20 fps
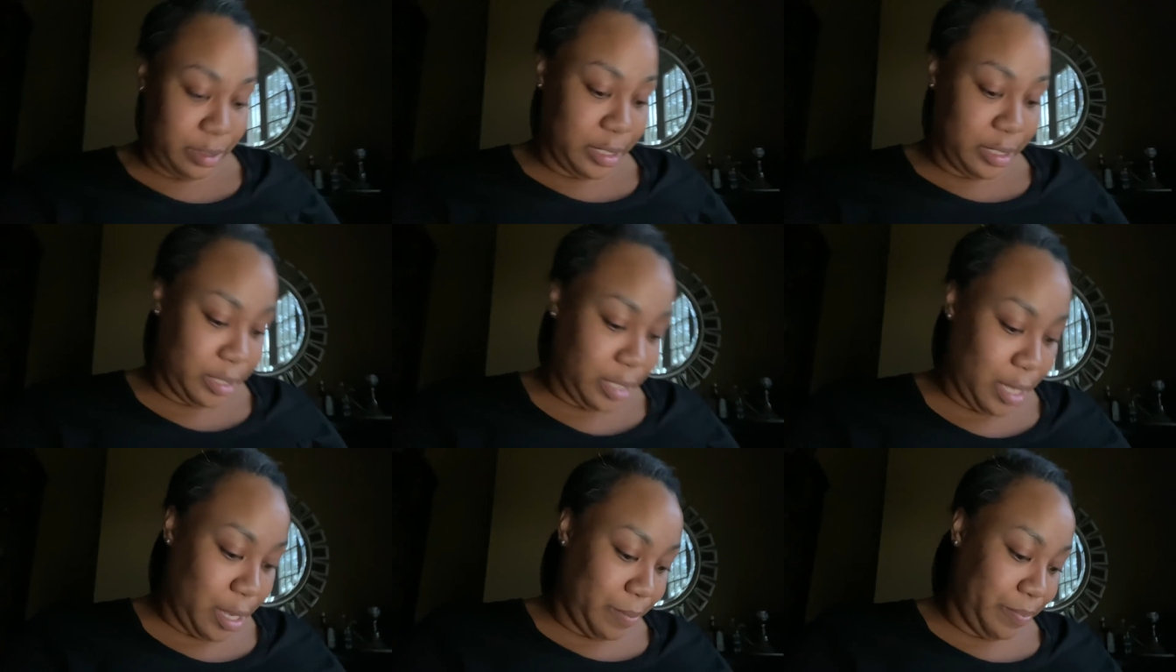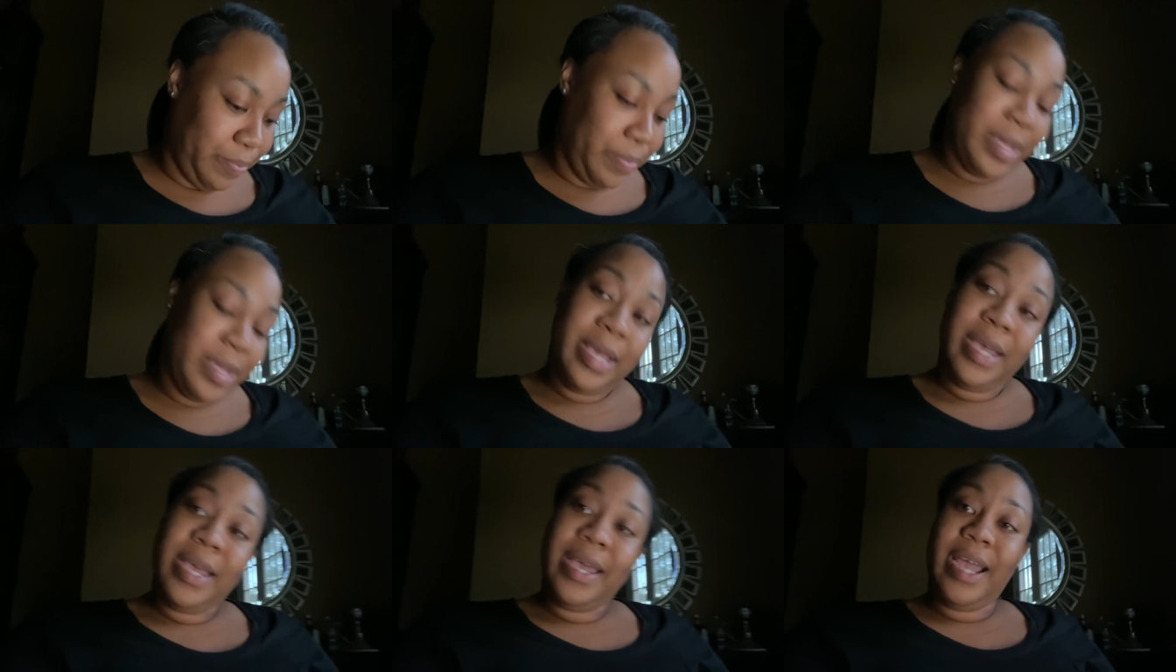So
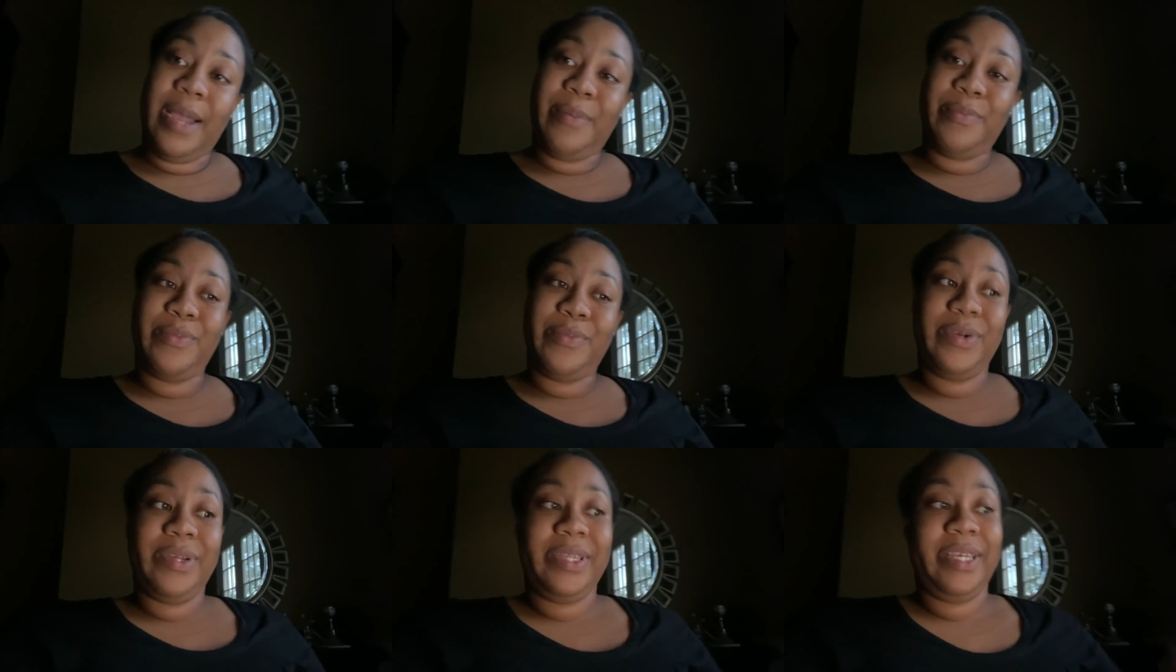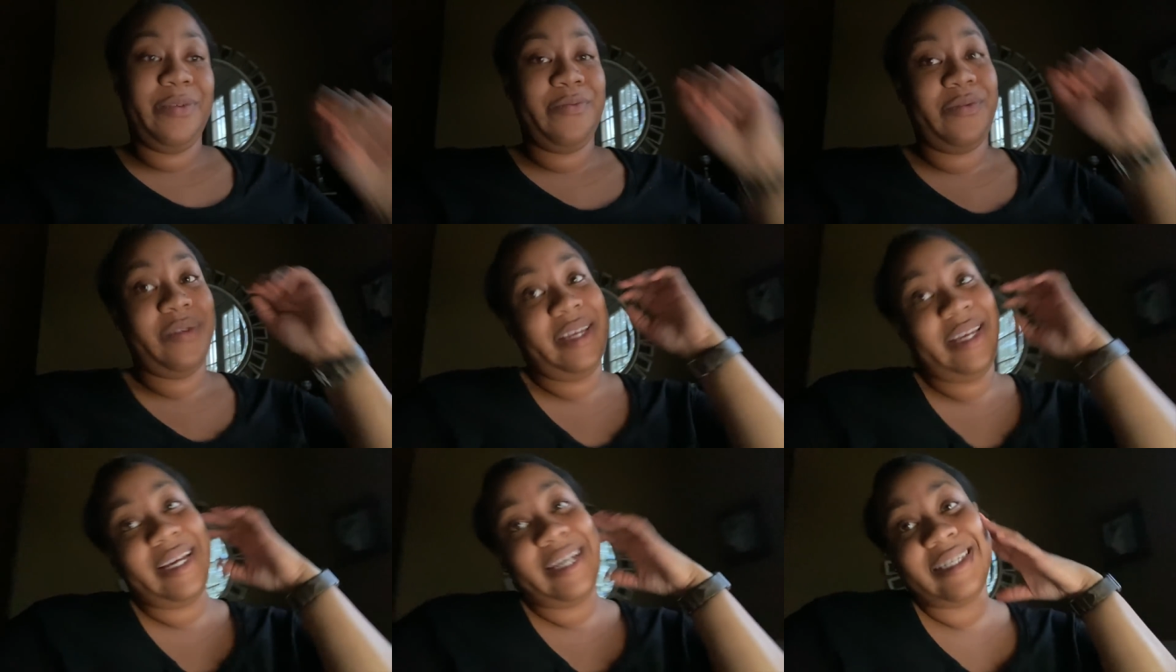I'm really,
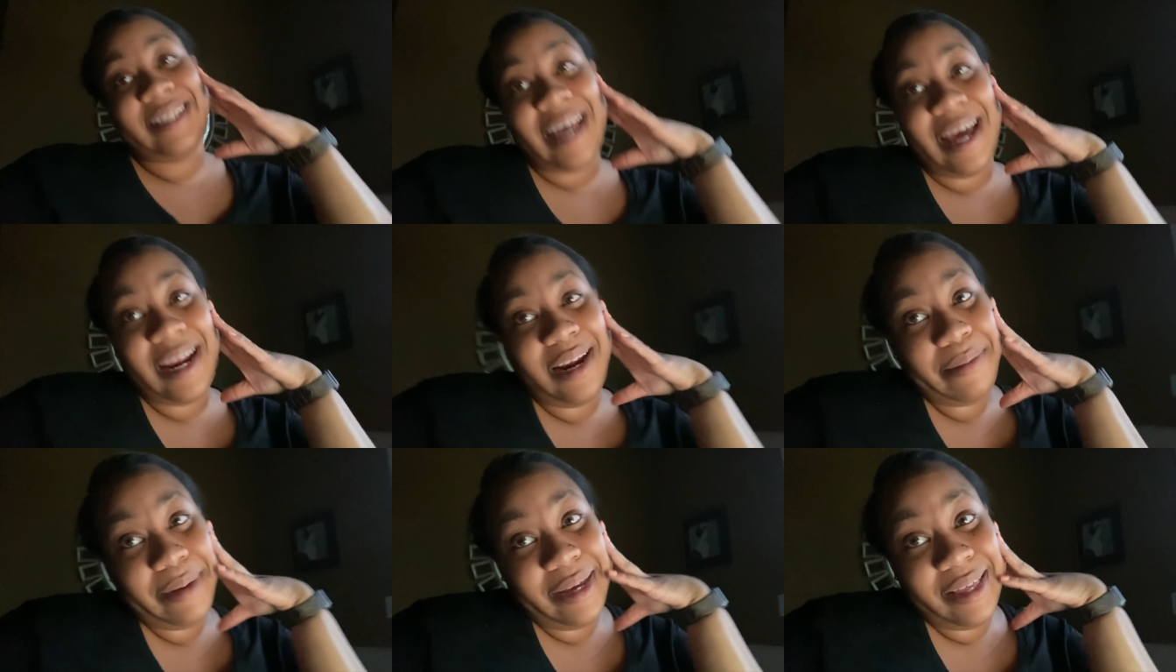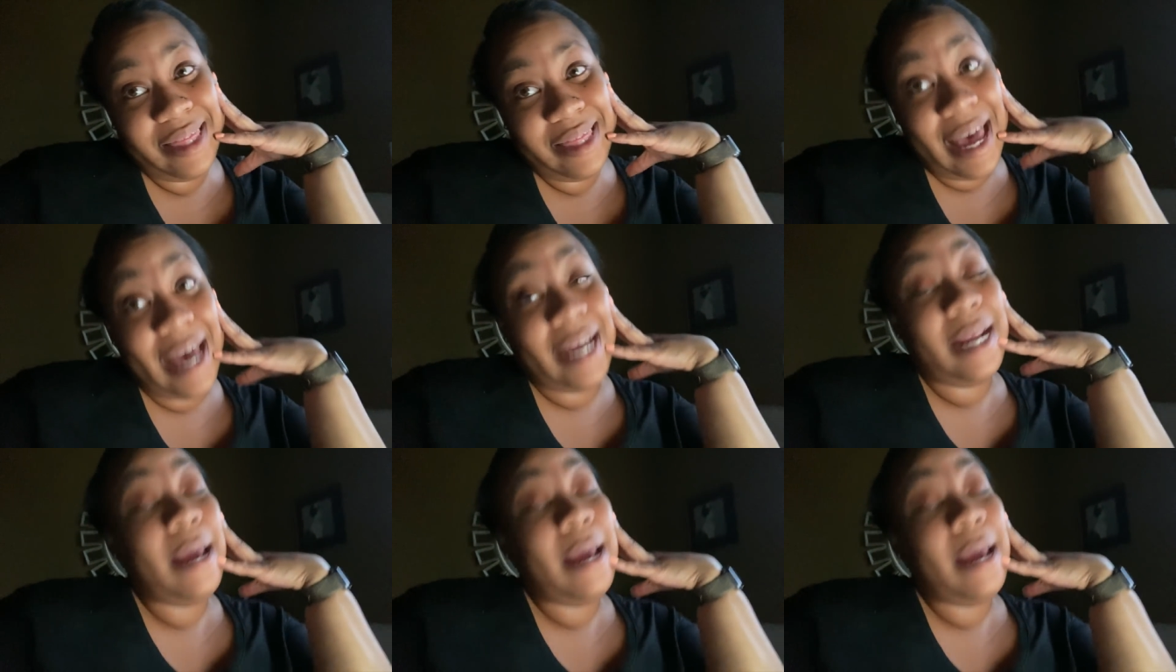really excited about that.